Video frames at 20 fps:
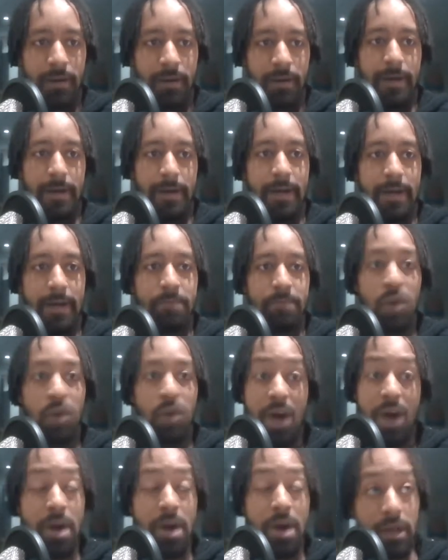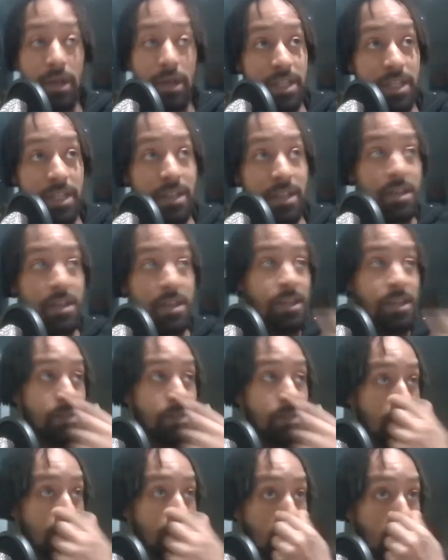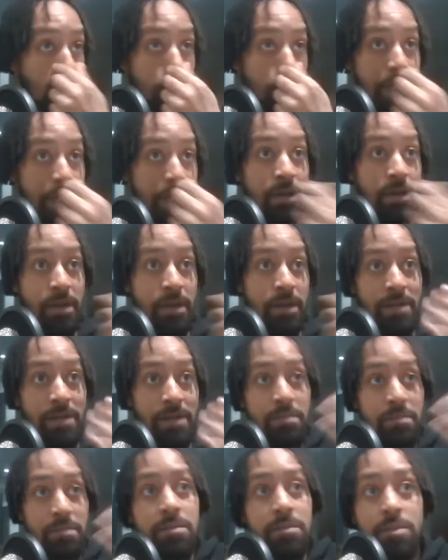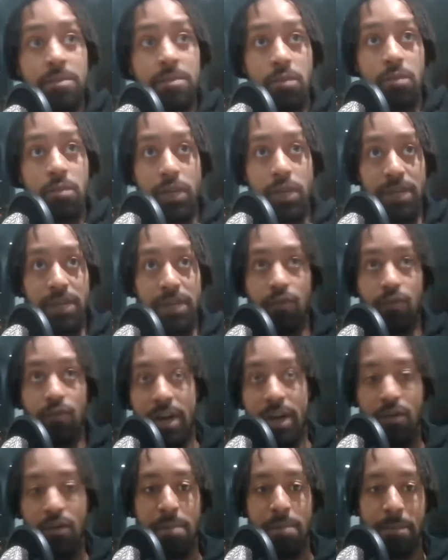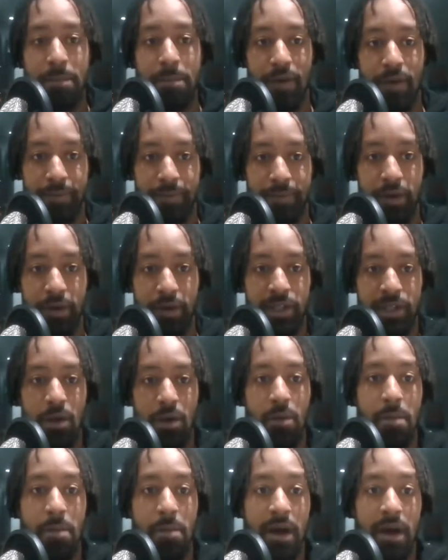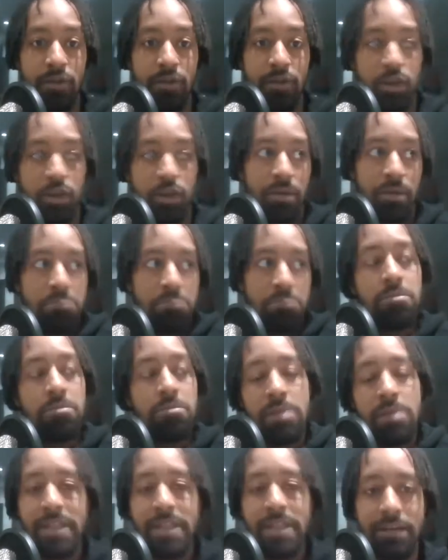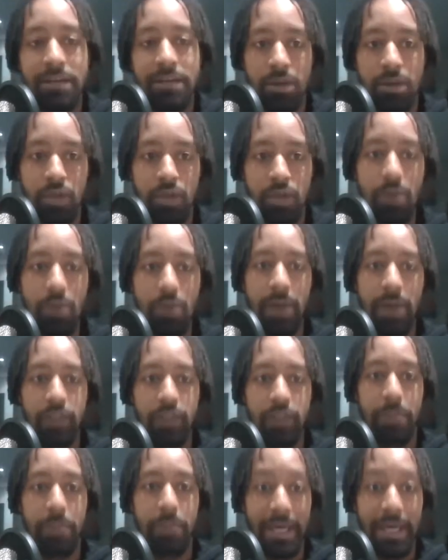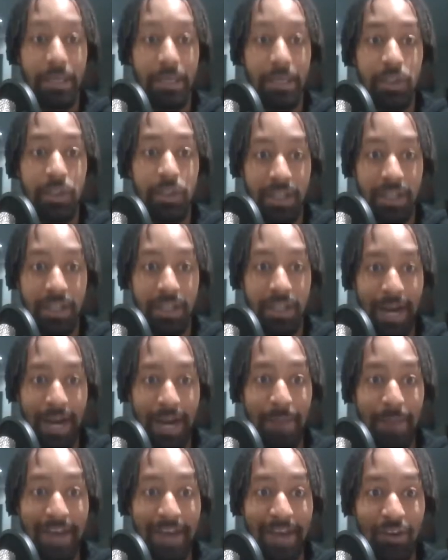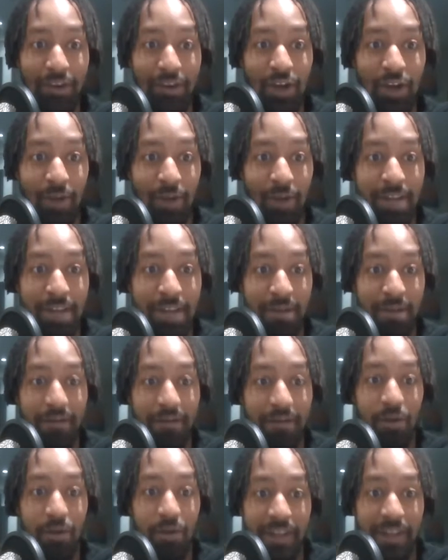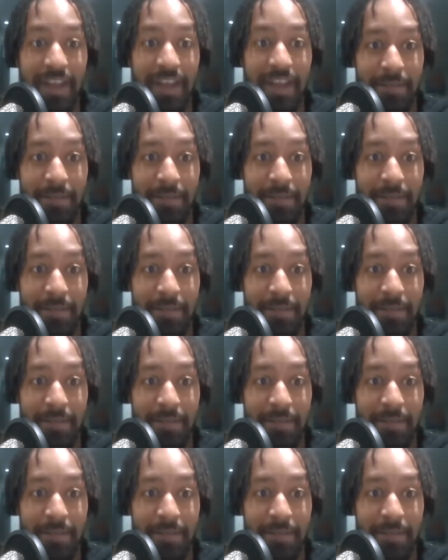No, I know I said that we were saying that we didn't really remember him doing too much. He didn't do too much, but he still had better control in the midfield than they.